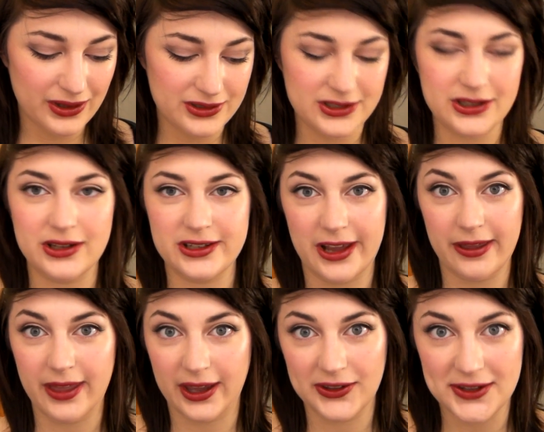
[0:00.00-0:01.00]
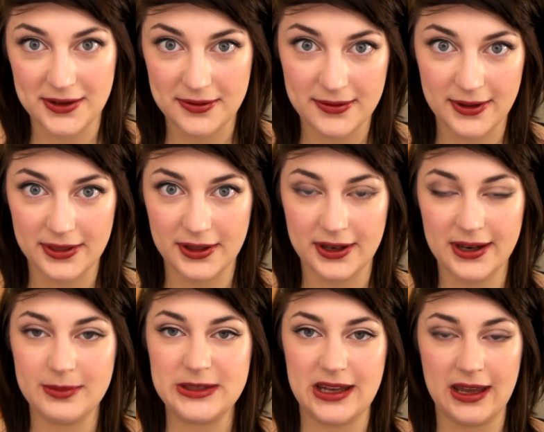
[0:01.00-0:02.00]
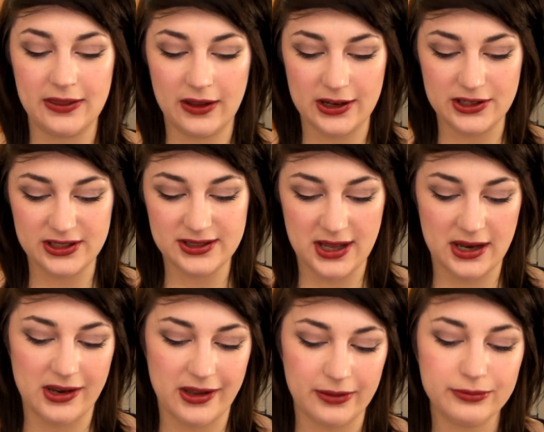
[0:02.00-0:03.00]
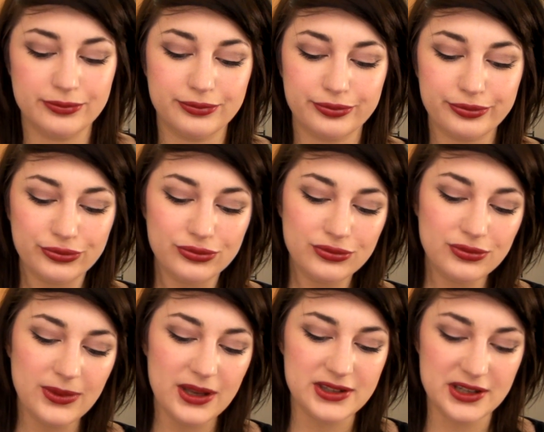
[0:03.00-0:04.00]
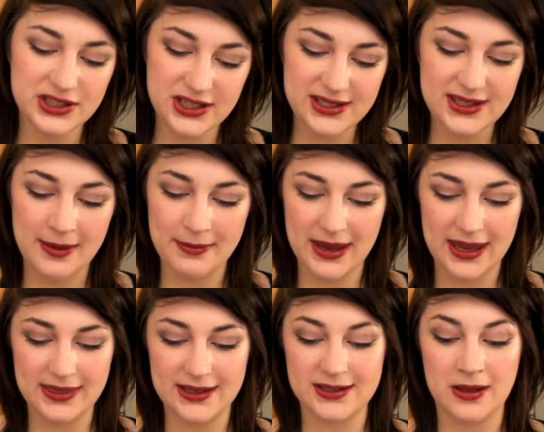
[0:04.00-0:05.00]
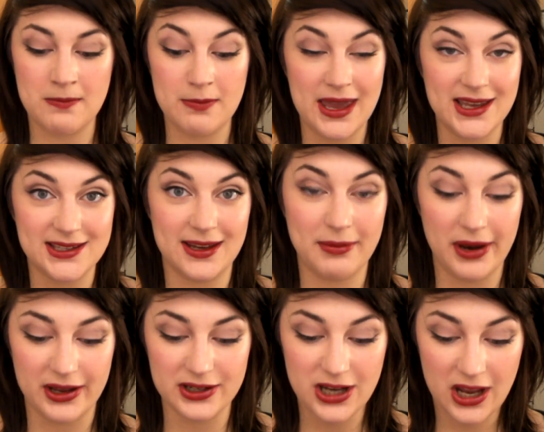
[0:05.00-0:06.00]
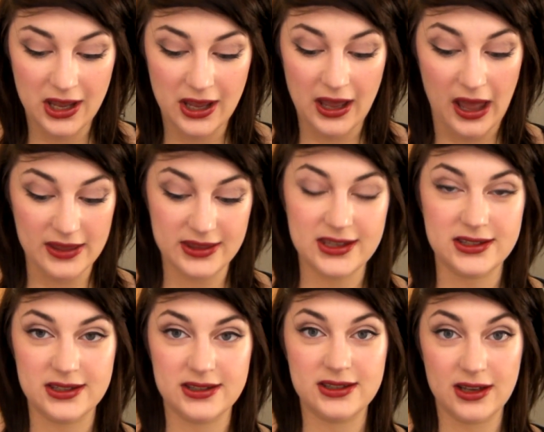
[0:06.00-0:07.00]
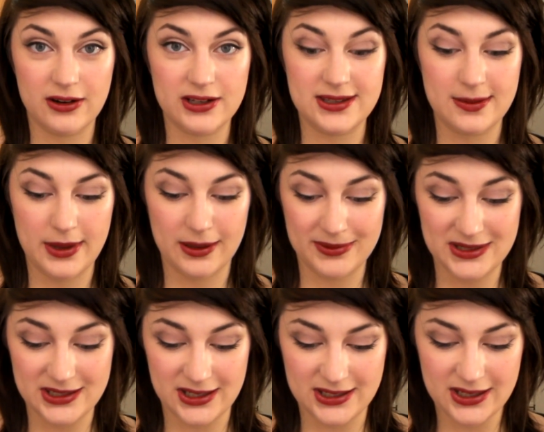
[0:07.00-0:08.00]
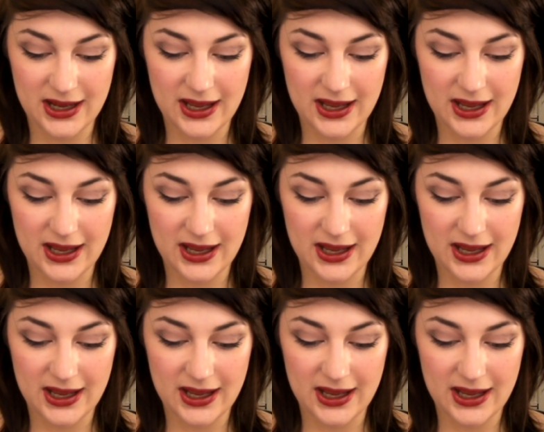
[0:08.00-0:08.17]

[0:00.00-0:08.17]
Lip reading: to say thank you for the lip stain that I just sent her. So she sent me this amazing blush, and this is seriously pigmented.